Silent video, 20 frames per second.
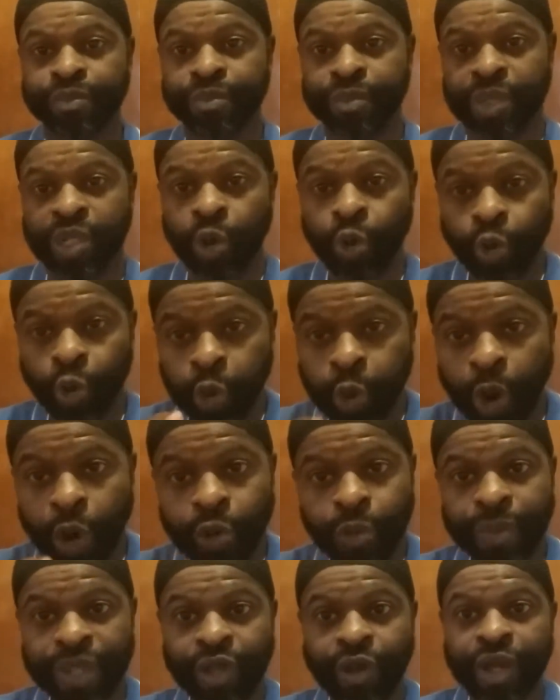But don't
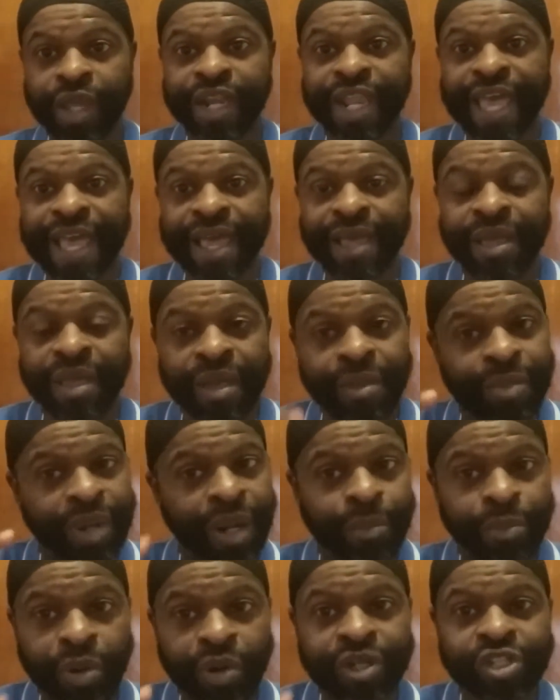quote me on that. But
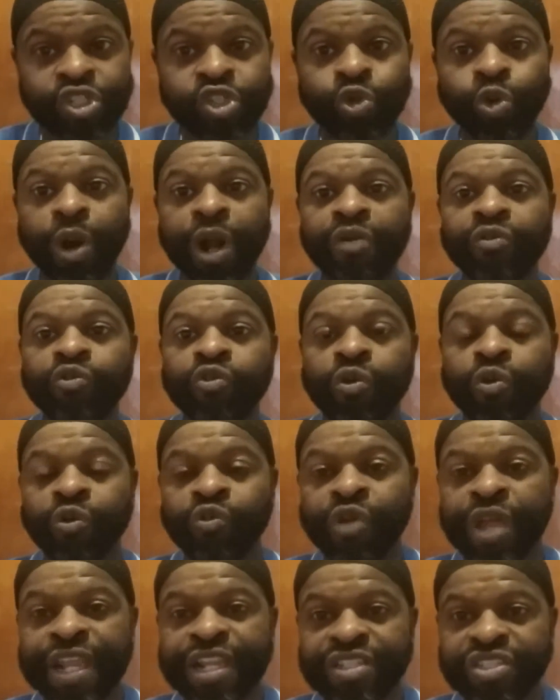I'm pretty sure I
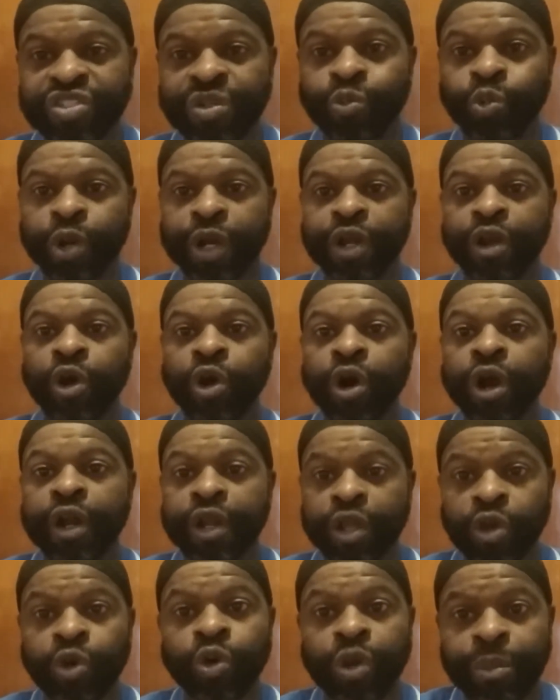read it somewhere in an
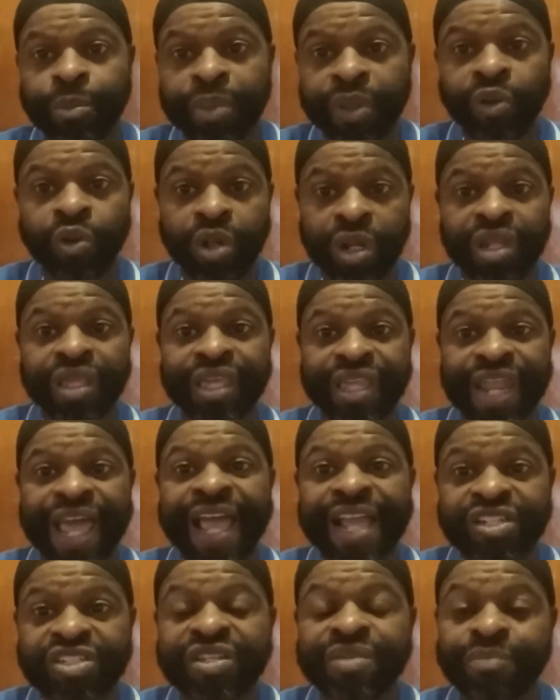article that Bill Clinton
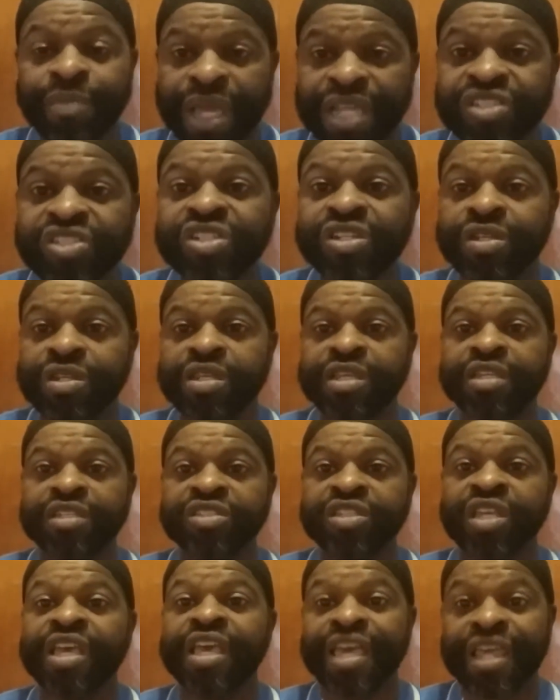actually mentioned
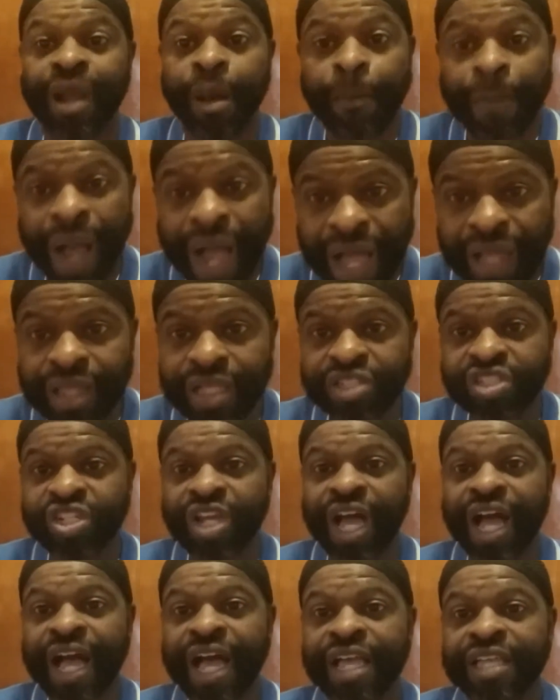this and
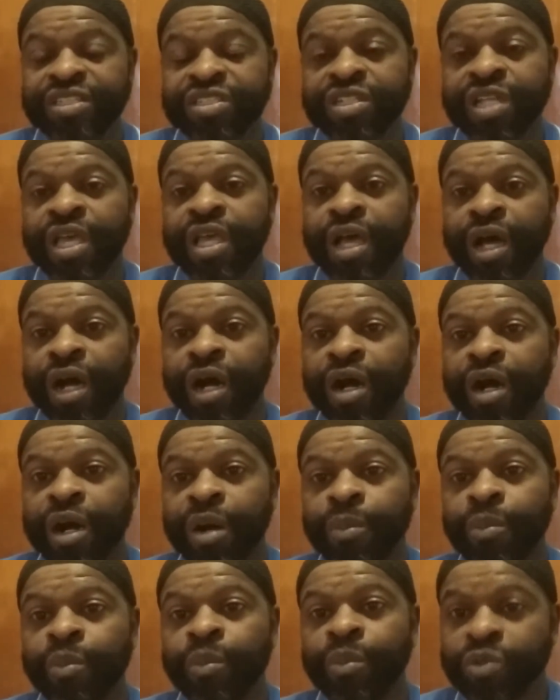apologized
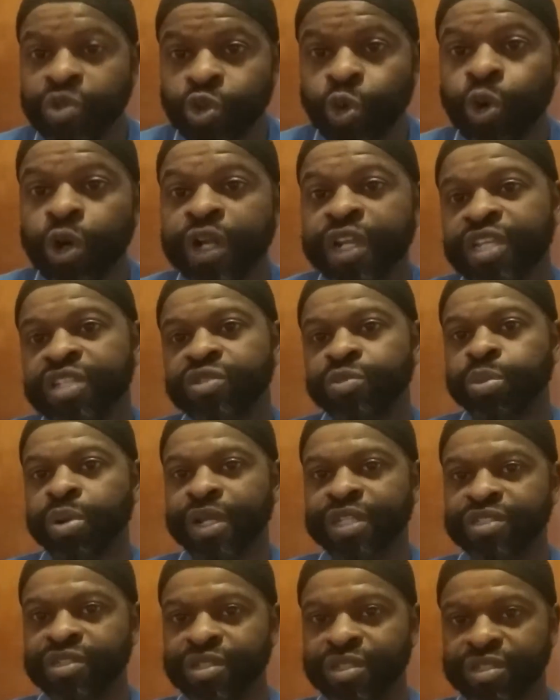um, during his
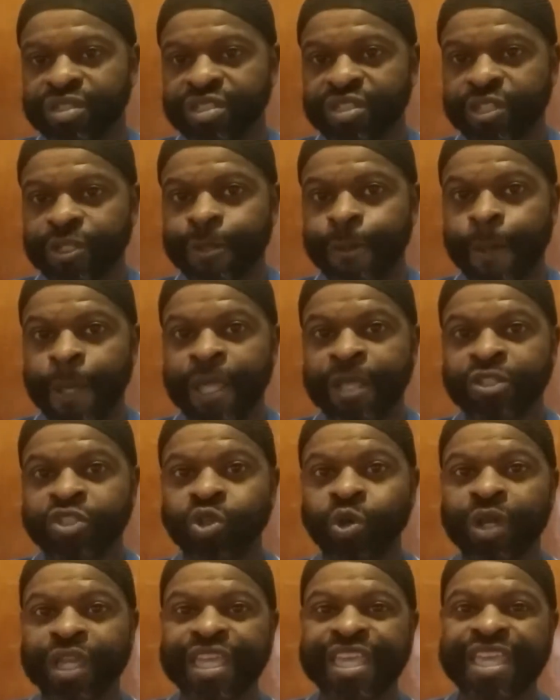presidency.
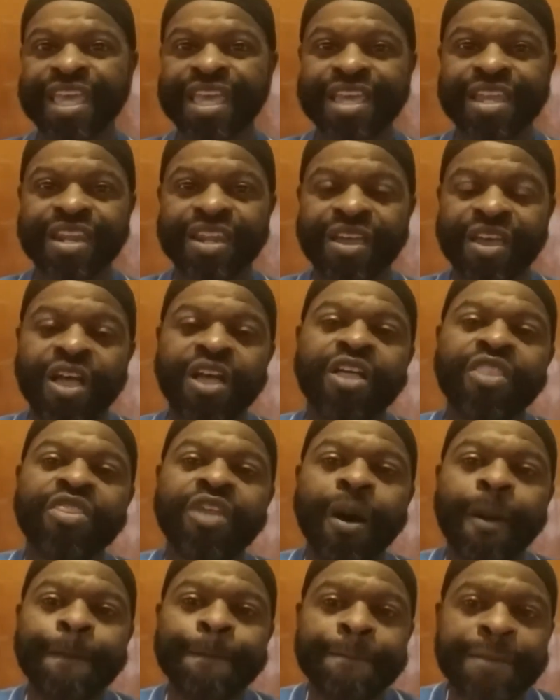So again,
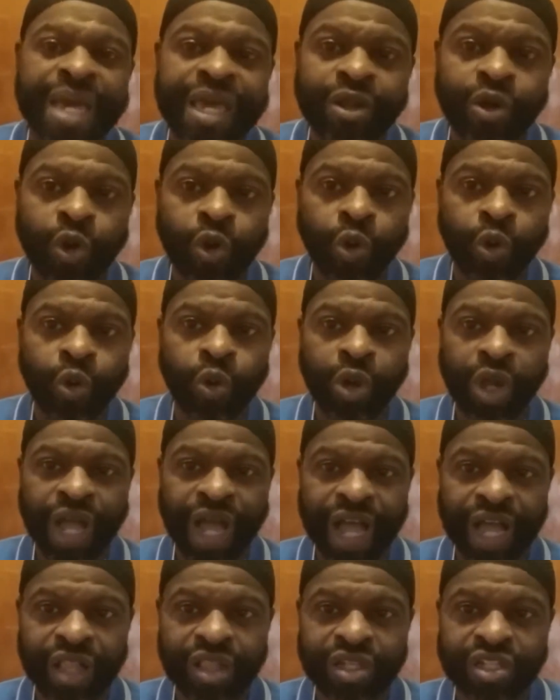the Medical
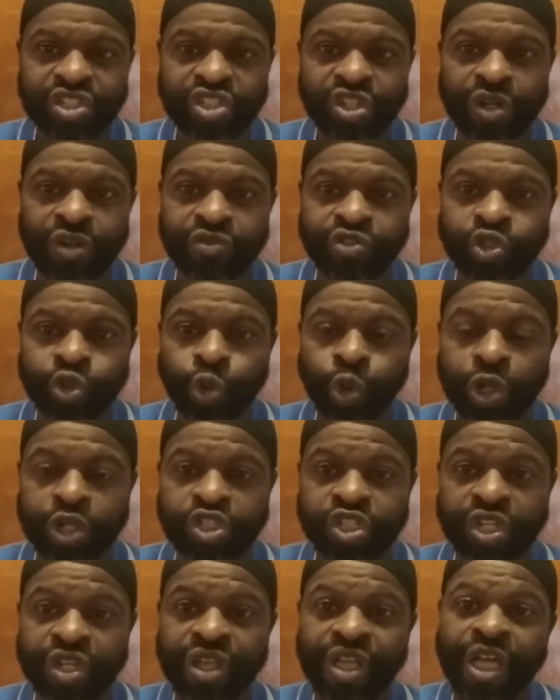College of
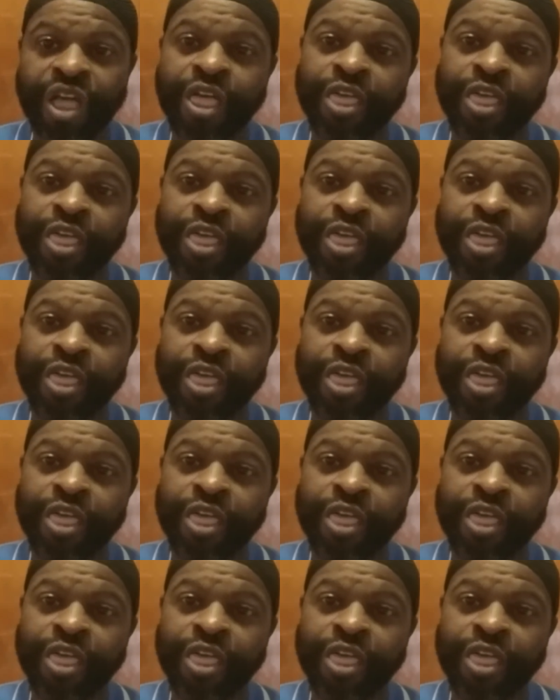Georgia.